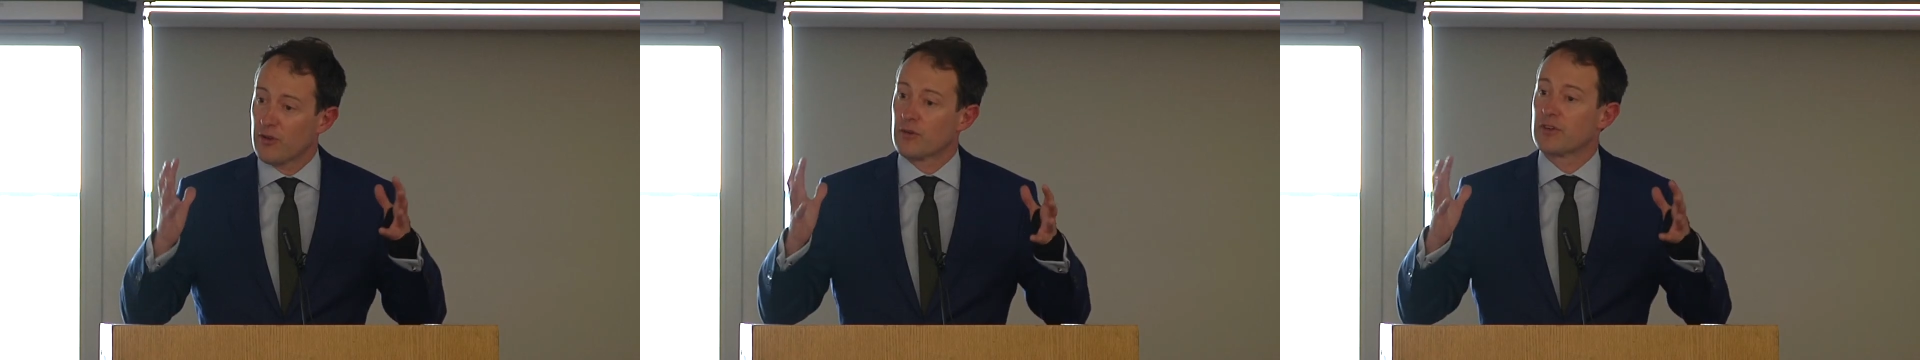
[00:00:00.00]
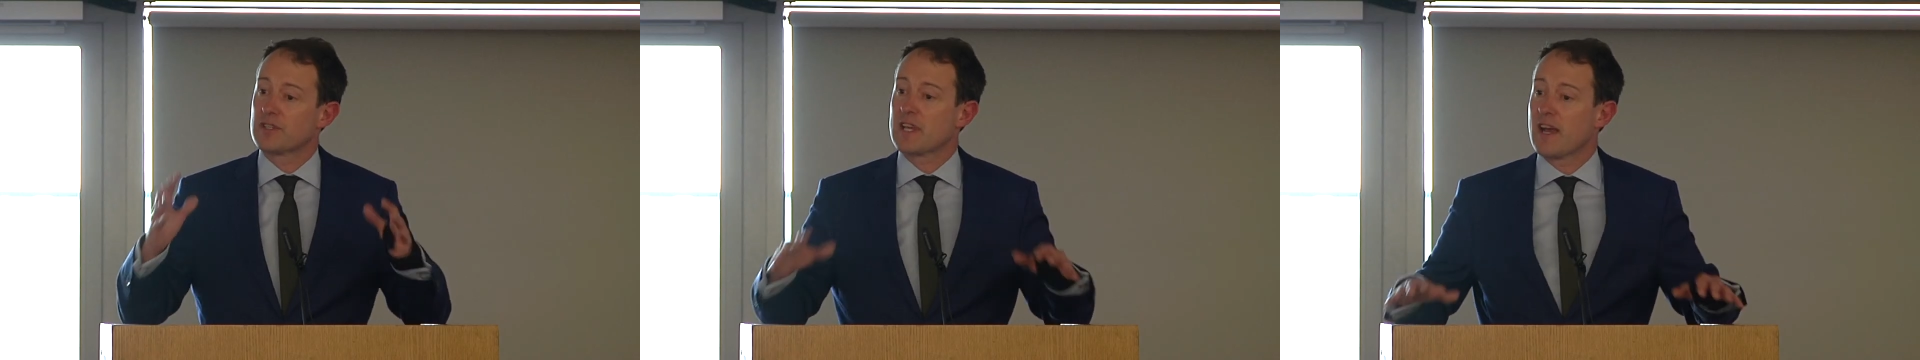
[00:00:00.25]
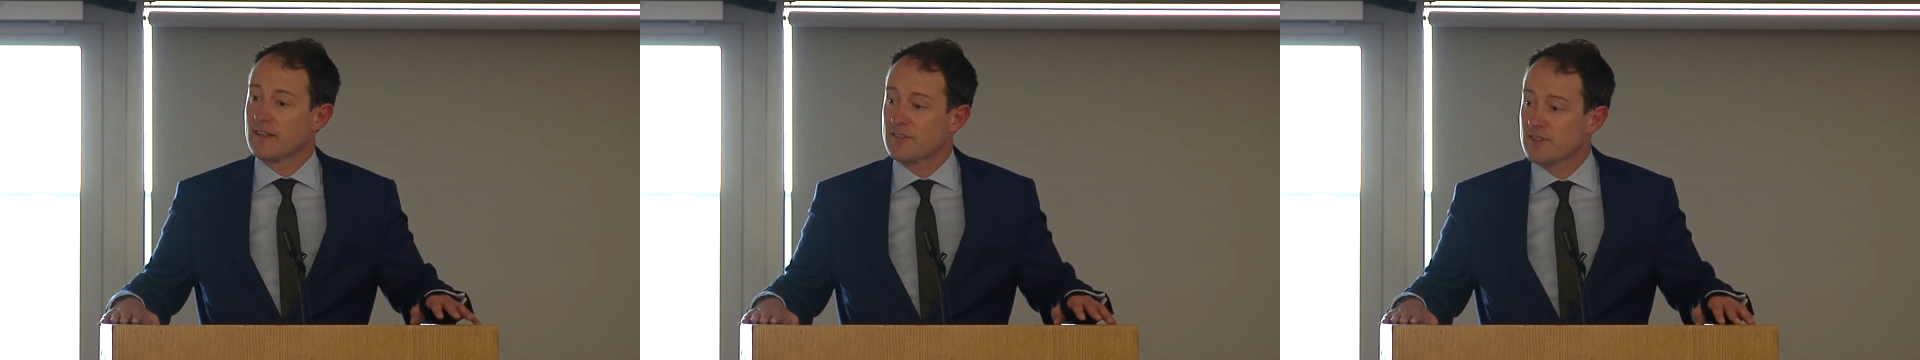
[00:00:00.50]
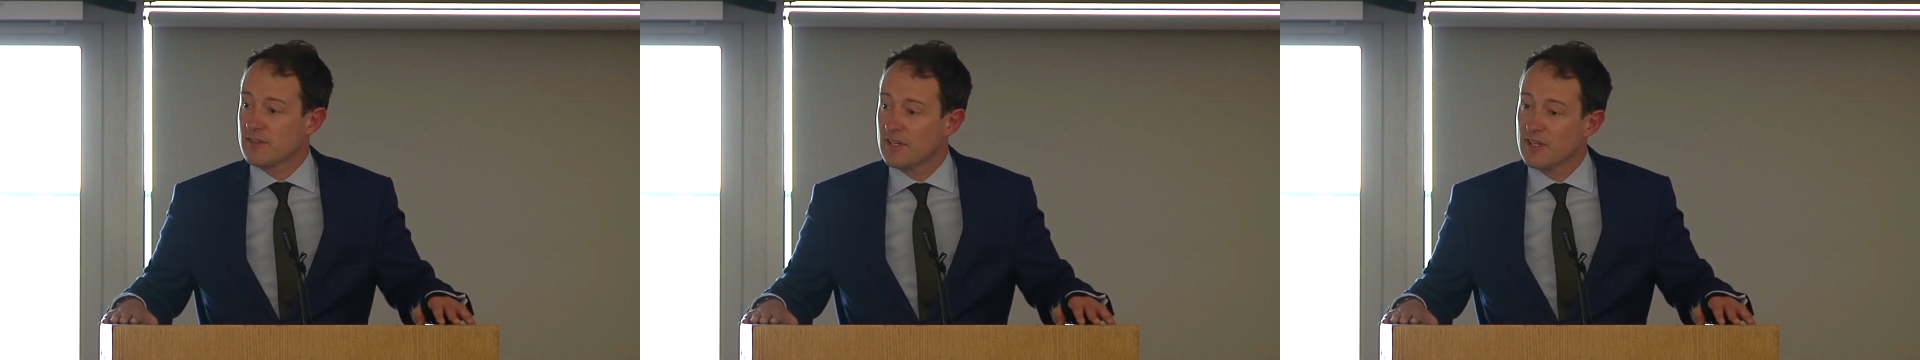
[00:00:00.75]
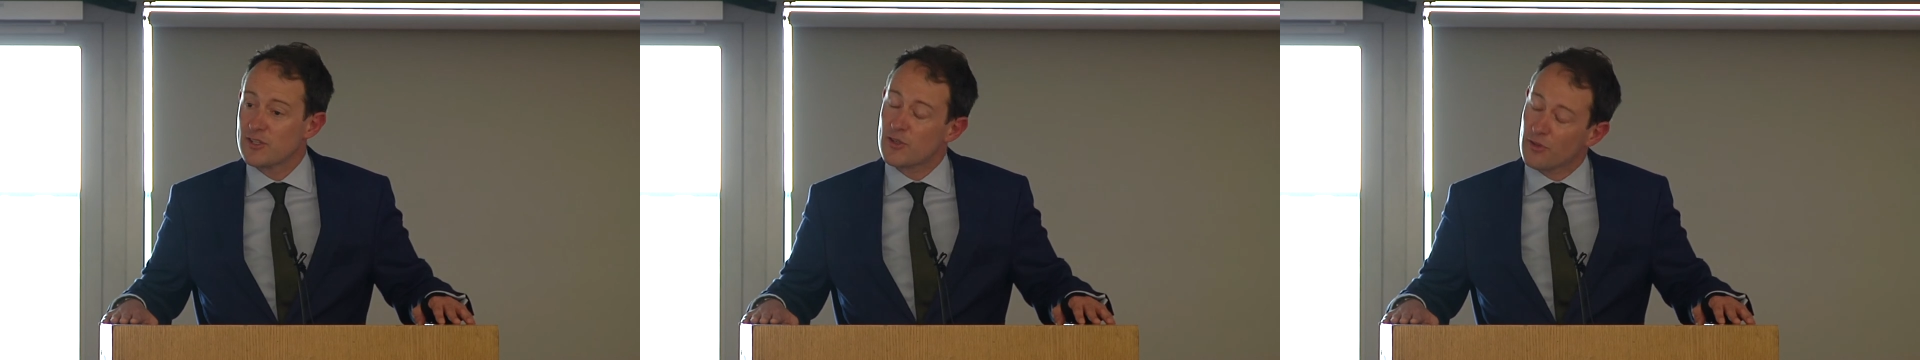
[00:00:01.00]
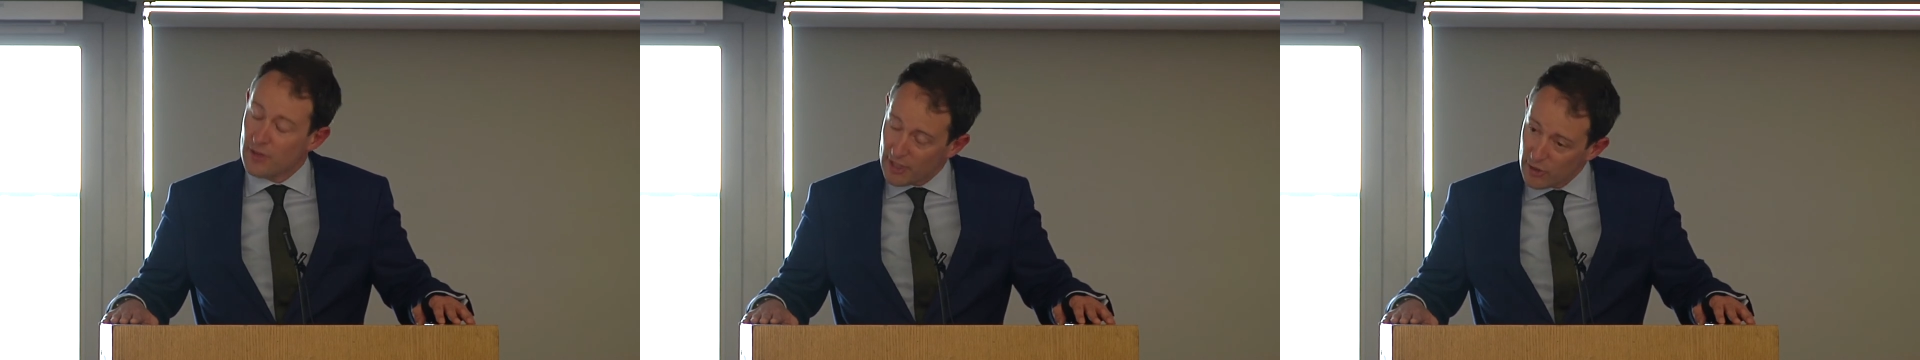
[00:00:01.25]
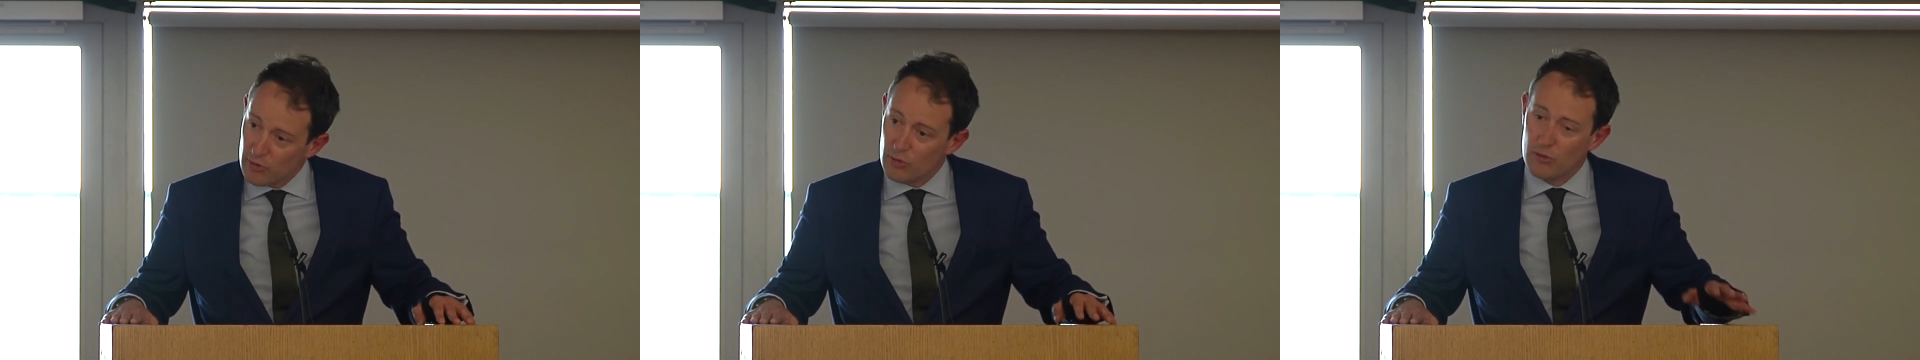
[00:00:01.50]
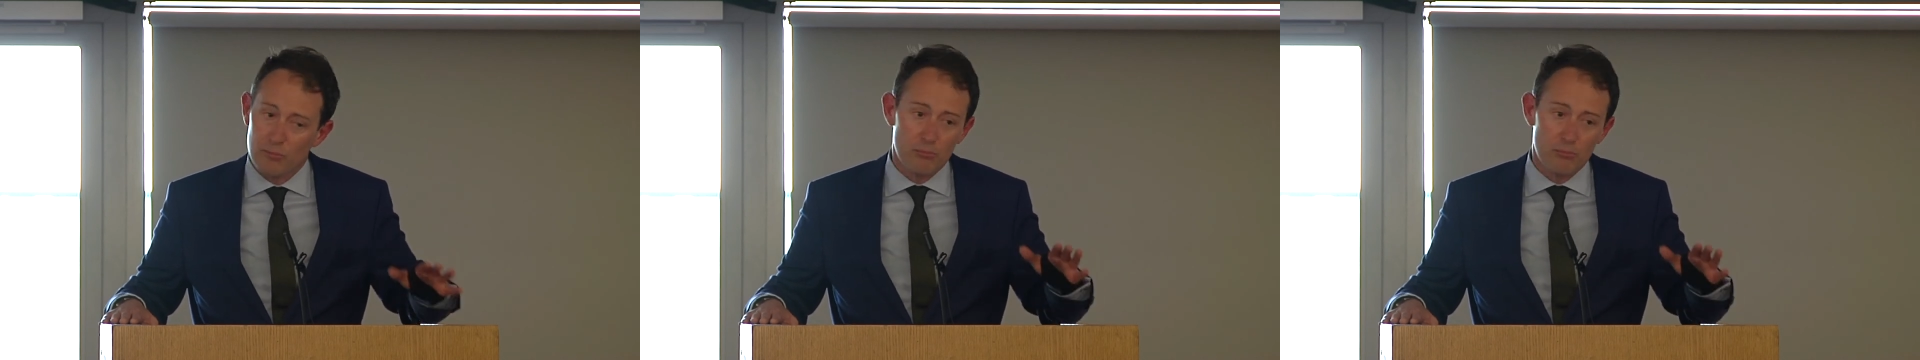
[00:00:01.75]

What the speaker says: yours hands. So thank you.